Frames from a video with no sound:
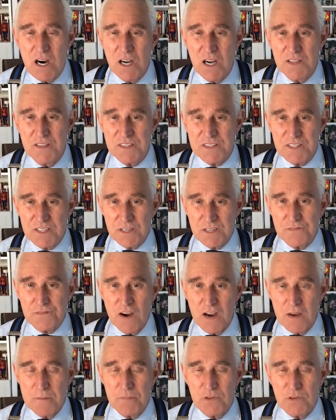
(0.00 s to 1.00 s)
This is a
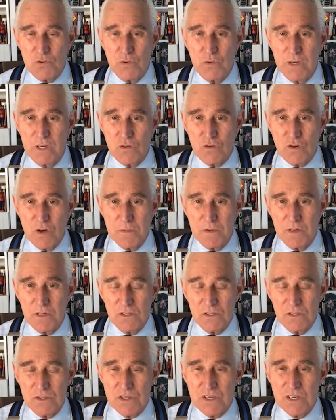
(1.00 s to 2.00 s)
fight between
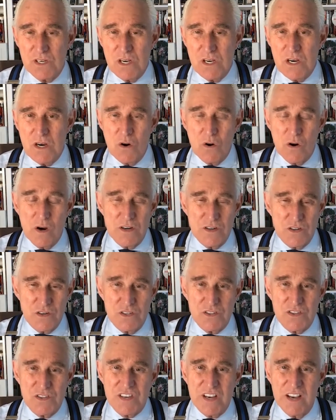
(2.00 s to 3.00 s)
criminals, or I
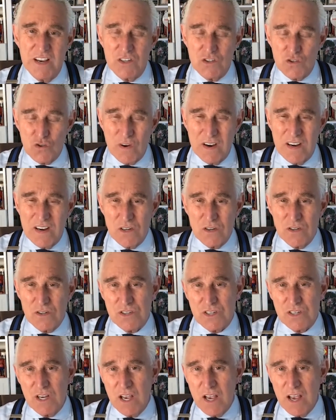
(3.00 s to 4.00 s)
should say
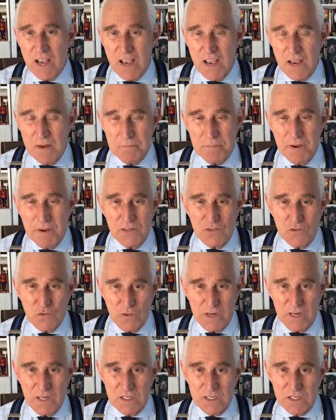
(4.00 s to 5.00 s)
traitors and
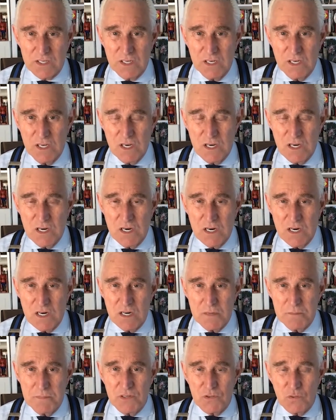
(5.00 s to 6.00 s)
patriots,
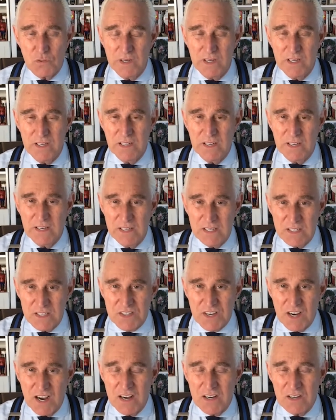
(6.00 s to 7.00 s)
between
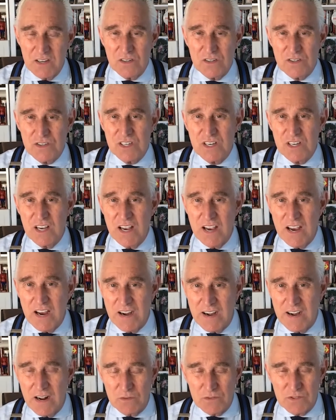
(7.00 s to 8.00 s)
insiders
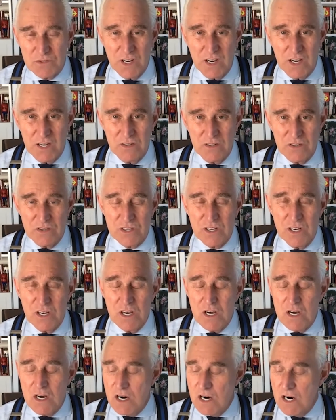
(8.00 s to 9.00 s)
and outsiders.
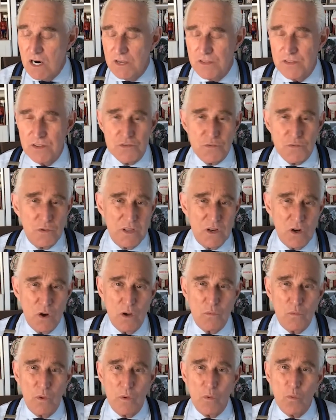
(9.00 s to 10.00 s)
There's really
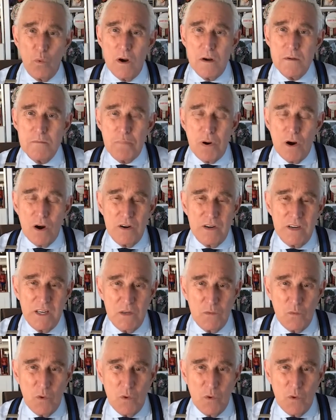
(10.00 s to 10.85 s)
only one party in